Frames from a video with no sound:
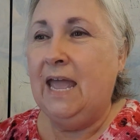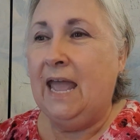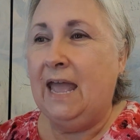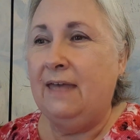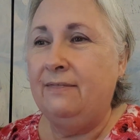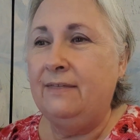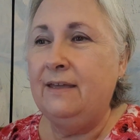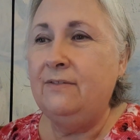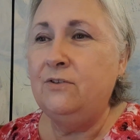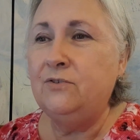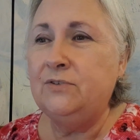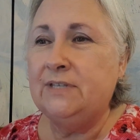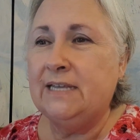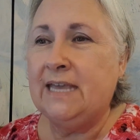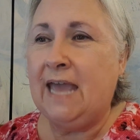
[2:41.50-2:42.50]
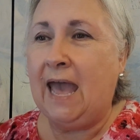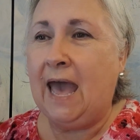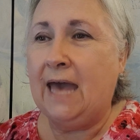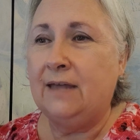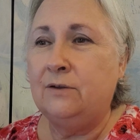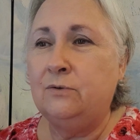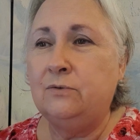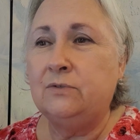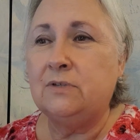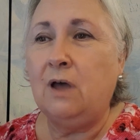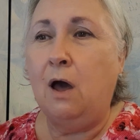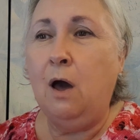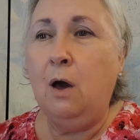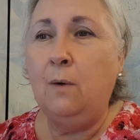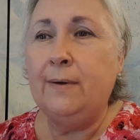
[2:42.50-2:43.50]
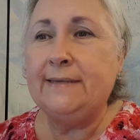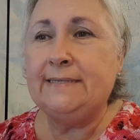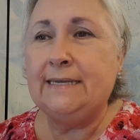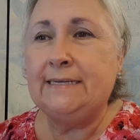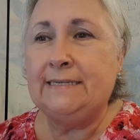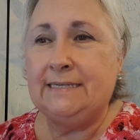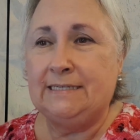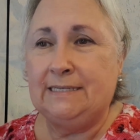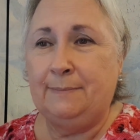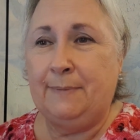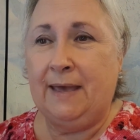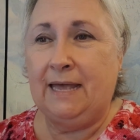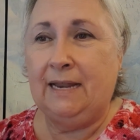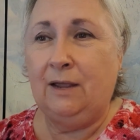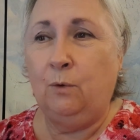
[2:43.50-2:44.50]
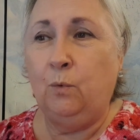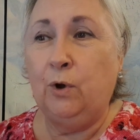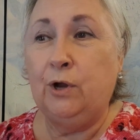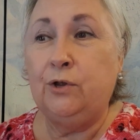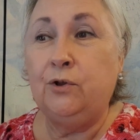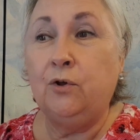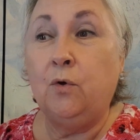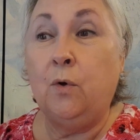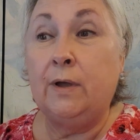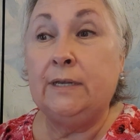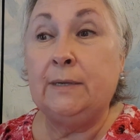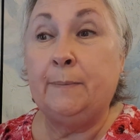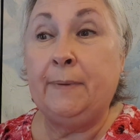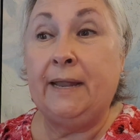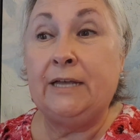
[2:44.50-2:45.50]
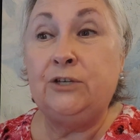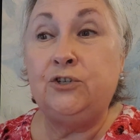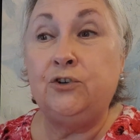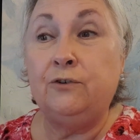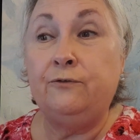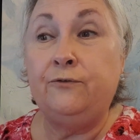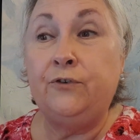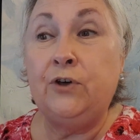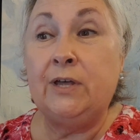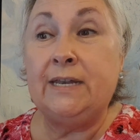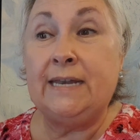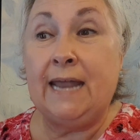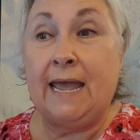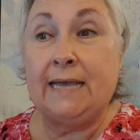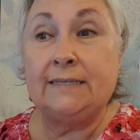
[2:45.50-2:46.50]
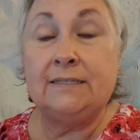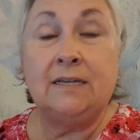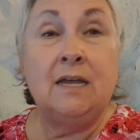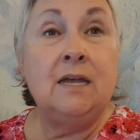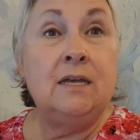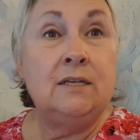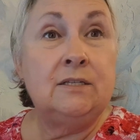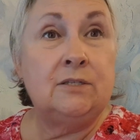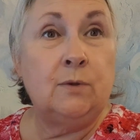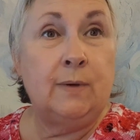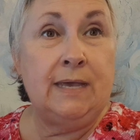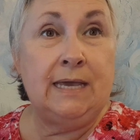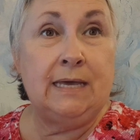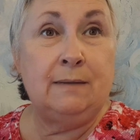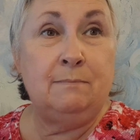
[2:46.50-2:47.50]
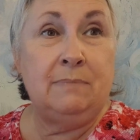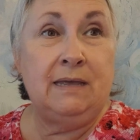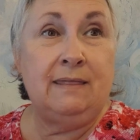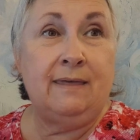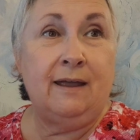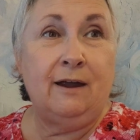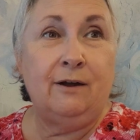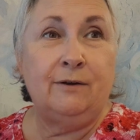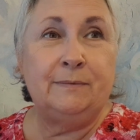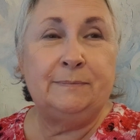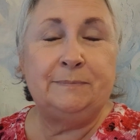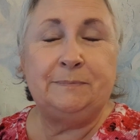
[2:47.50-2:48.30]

And then there's the cat who's always anticipating where you're going to place your foot next so he can be there.